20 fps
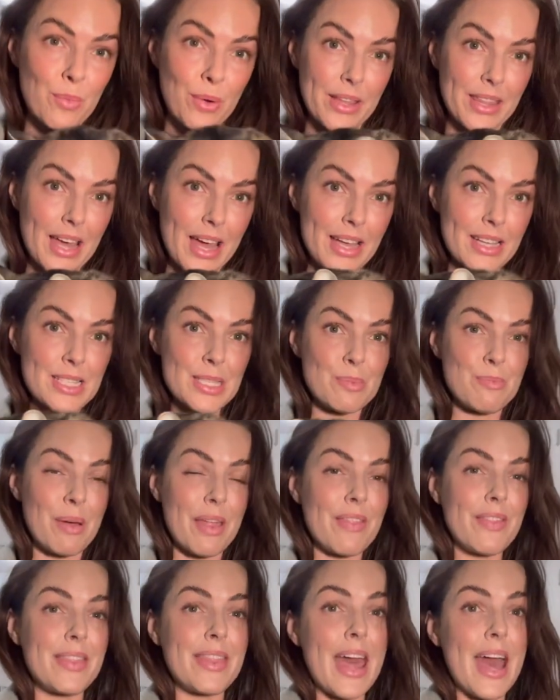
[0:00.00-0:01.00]
with us,
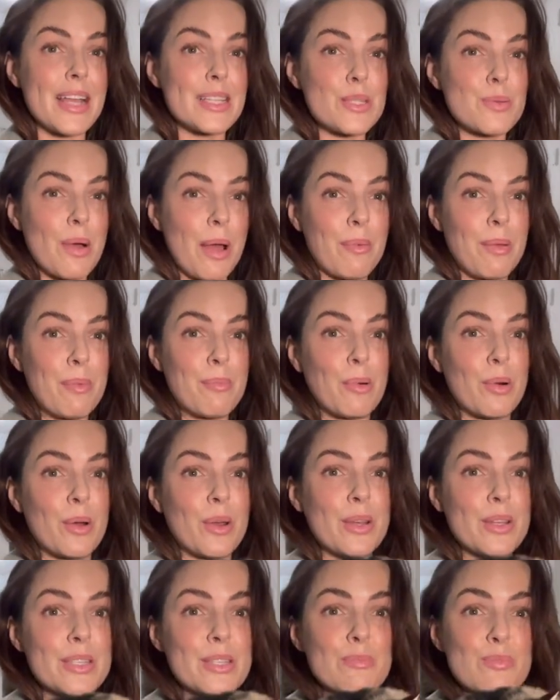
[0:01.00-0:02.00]
but that's why we
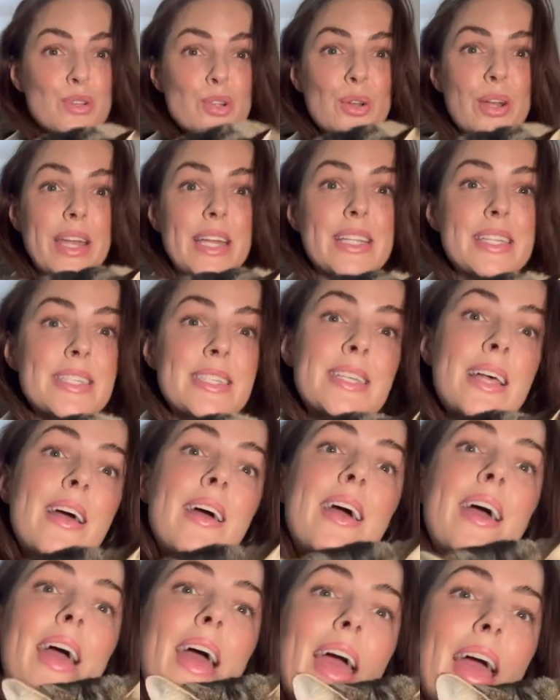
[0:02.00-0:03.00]
bought her some treats
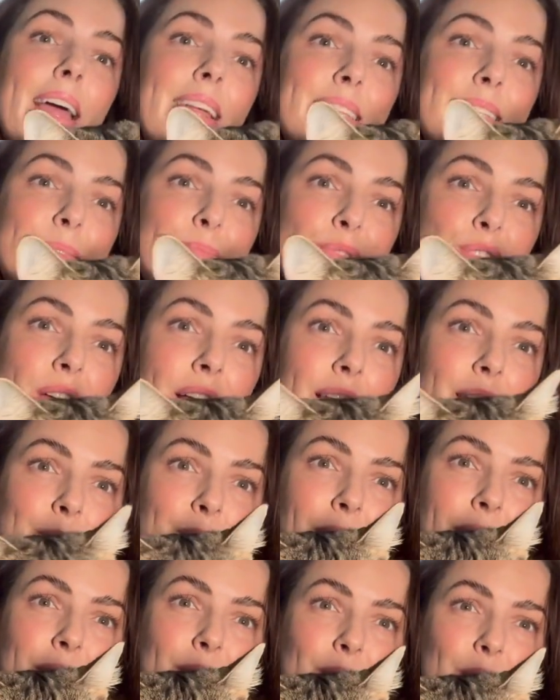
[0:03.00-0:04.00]
and some jelly
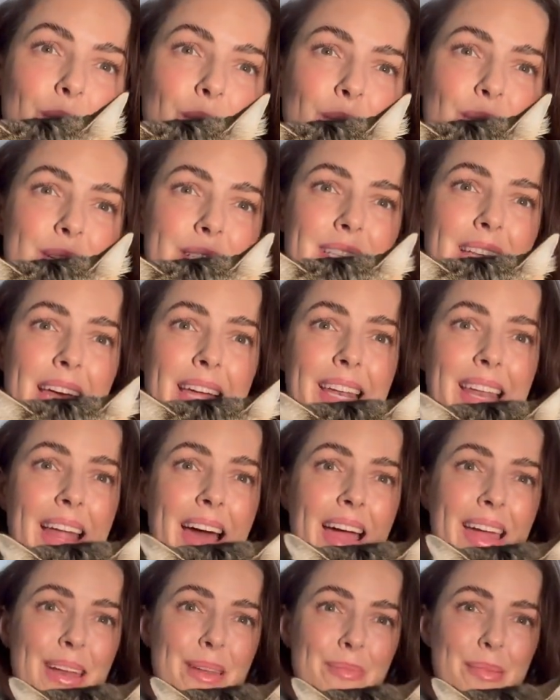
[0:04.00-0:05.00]
meat. Ooh, is that
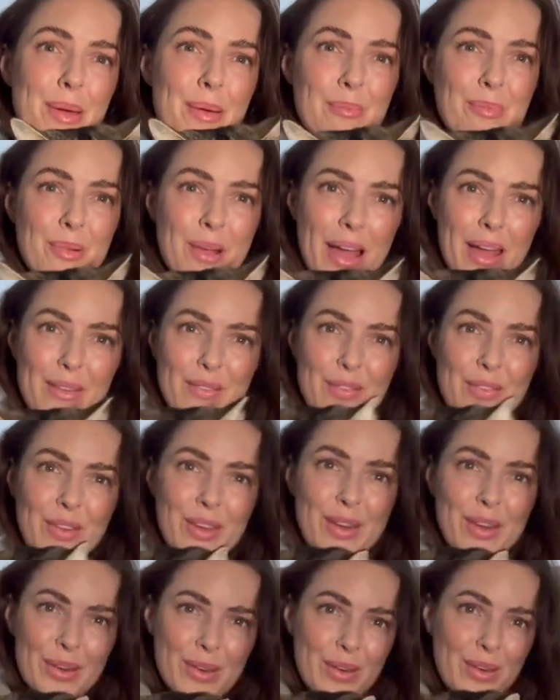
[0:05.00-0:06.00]
light a bit bright for
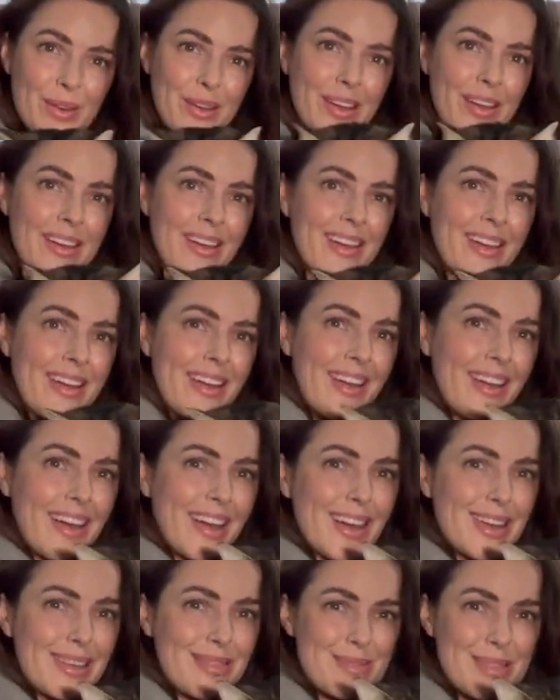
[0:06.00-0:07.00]
you?
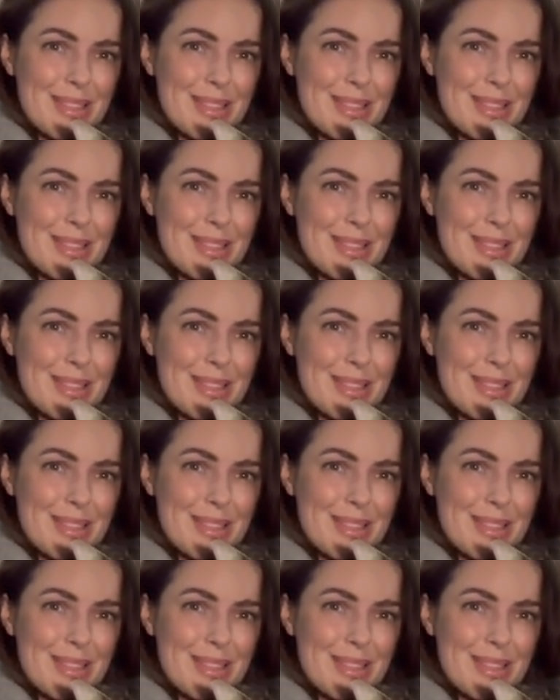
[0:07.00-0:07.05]
I'm